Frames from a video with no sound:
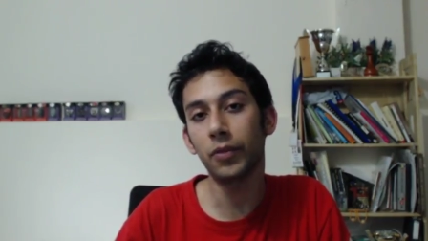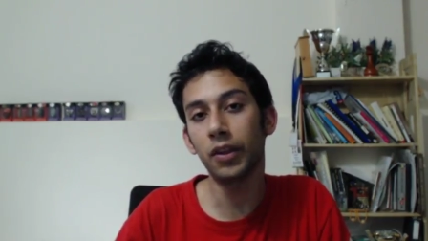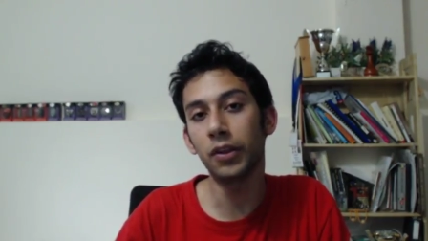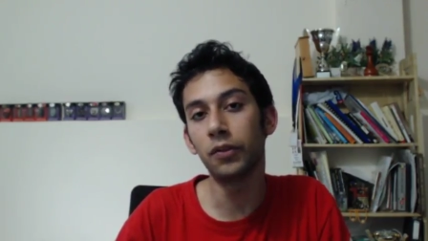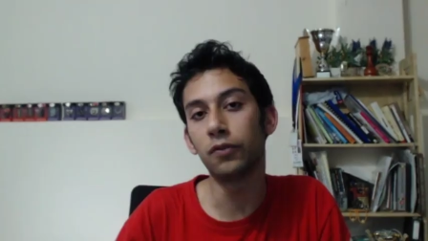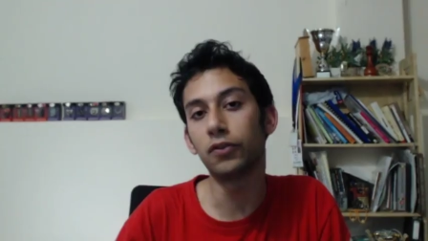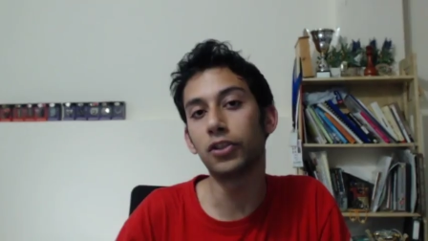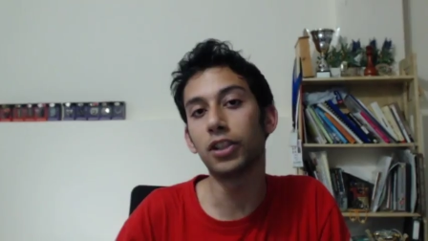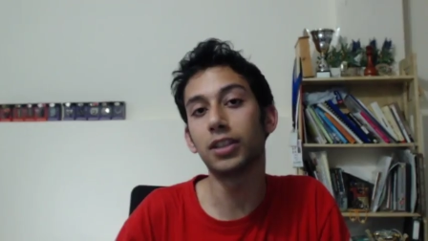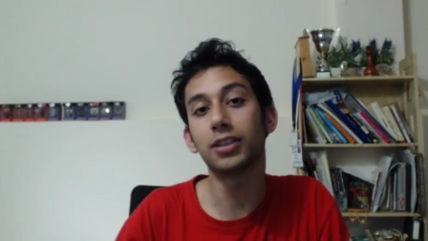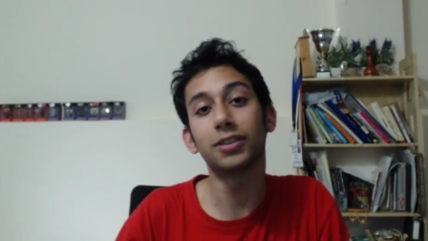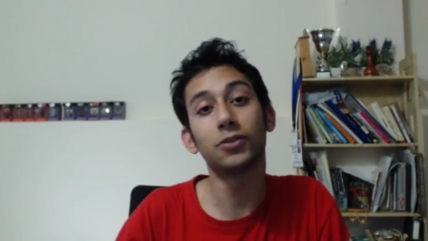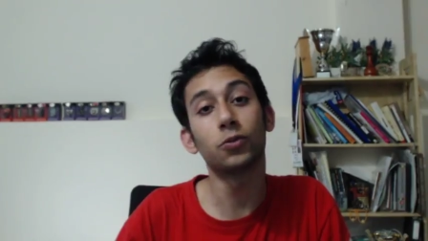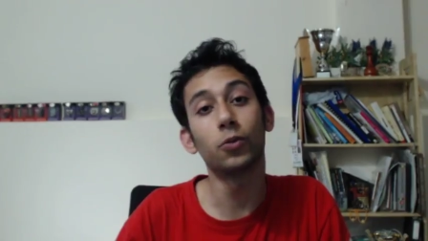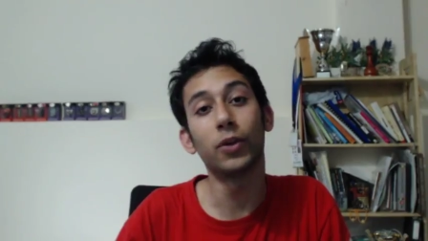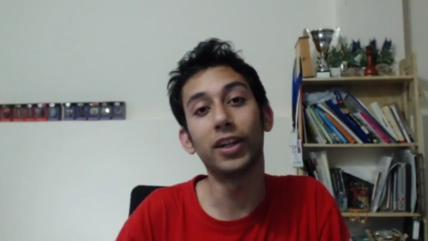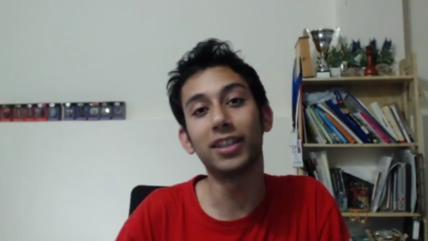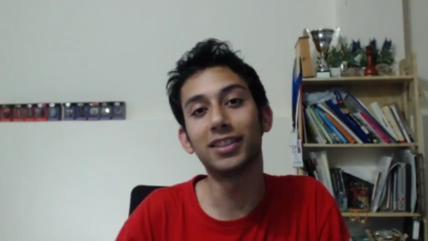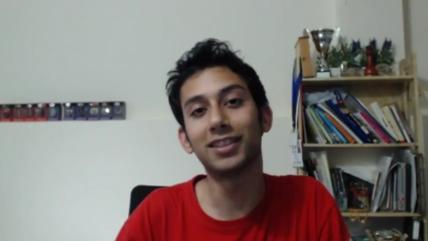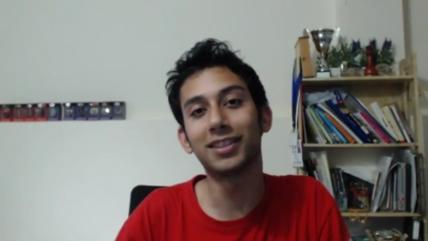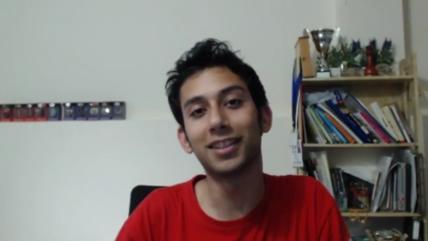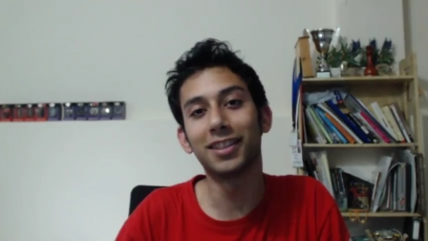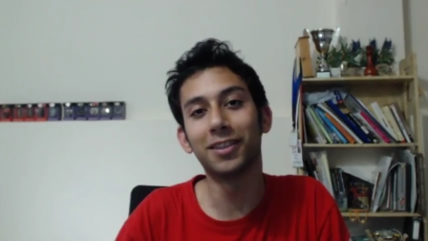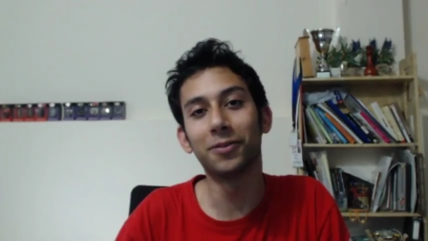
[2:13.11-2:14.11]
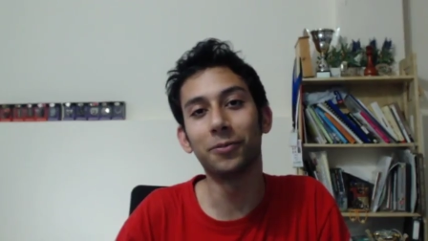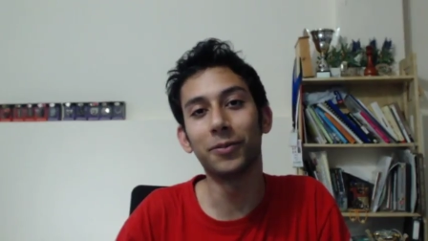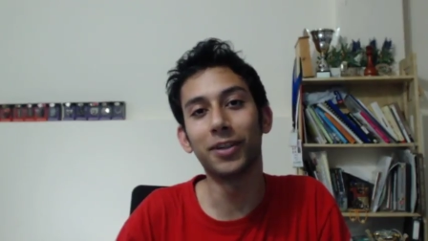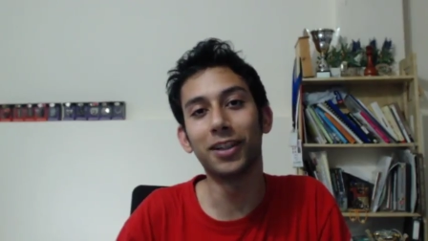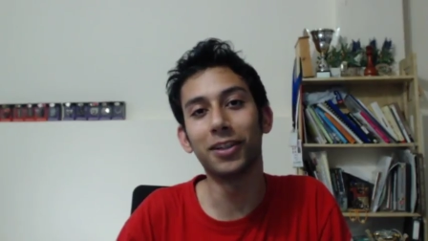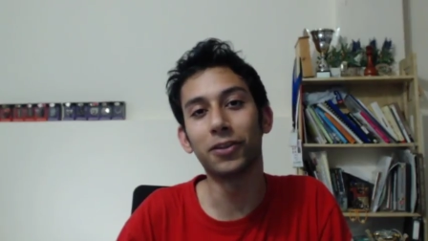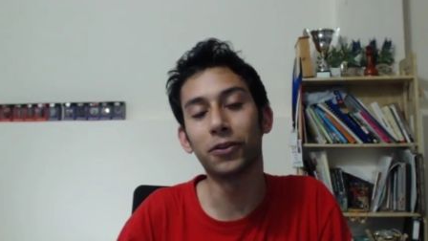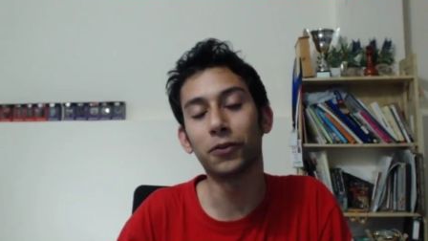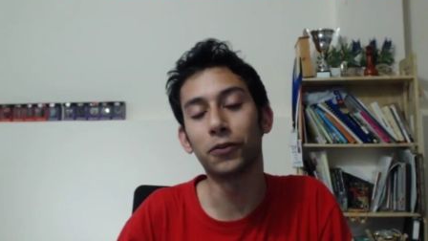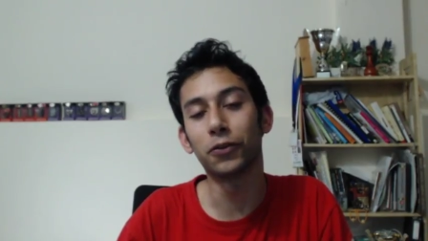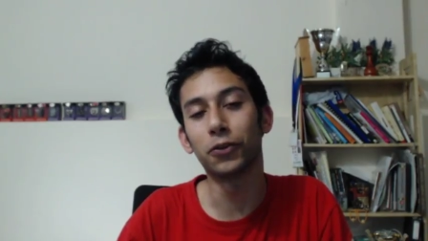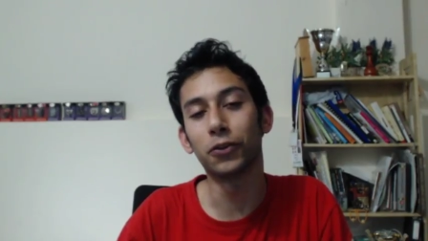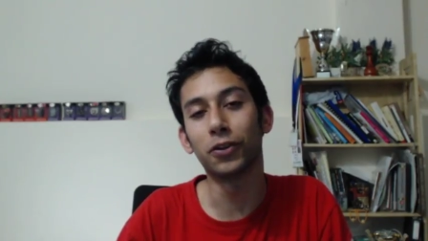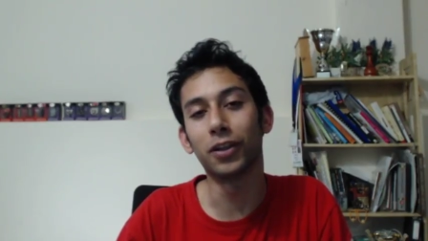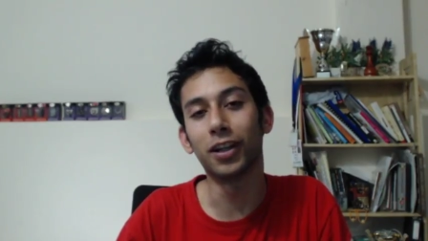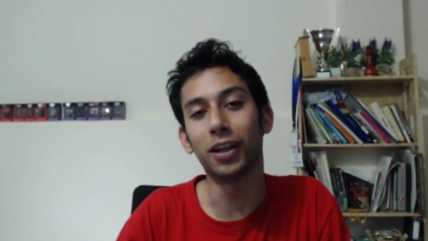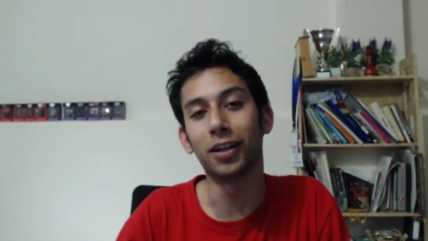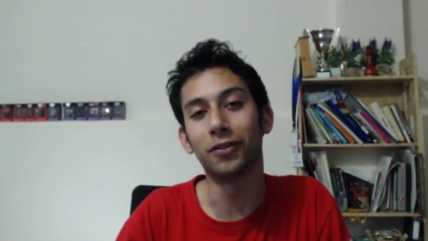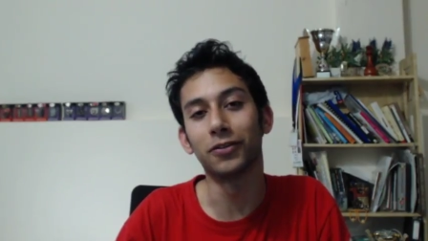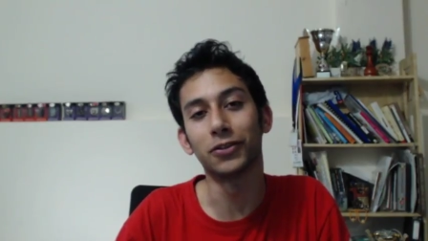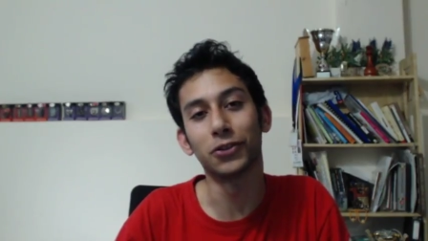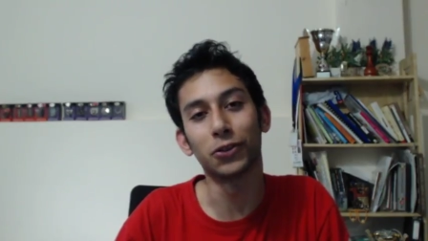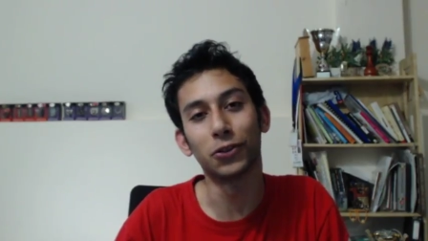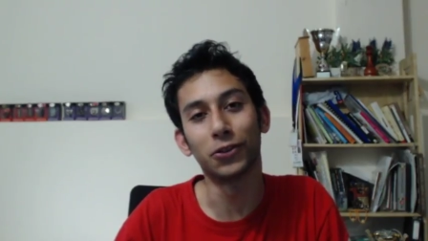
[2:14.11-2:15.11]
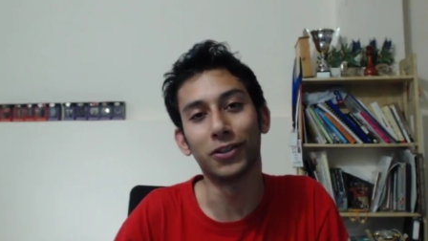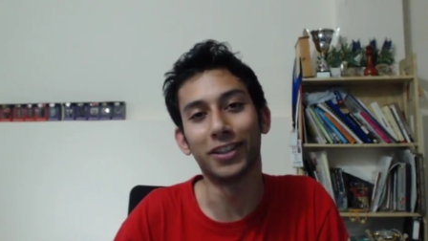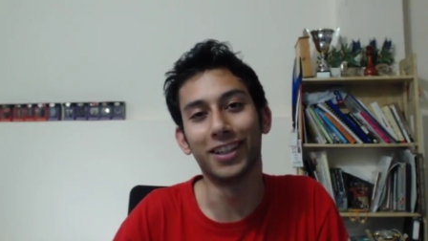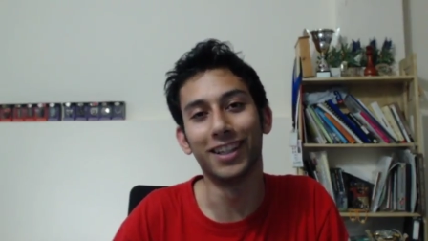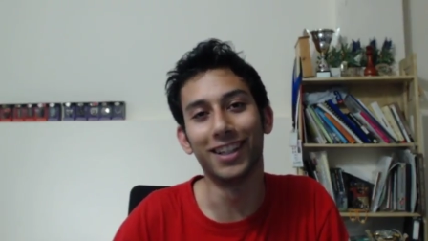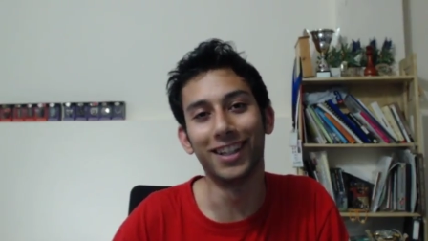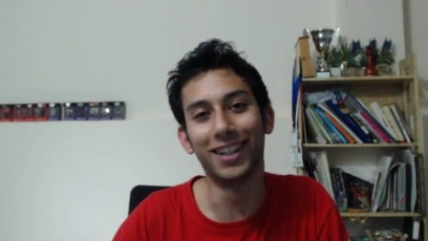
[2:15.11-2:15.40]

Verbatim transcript: you've just wasted a minute of your life, sorry.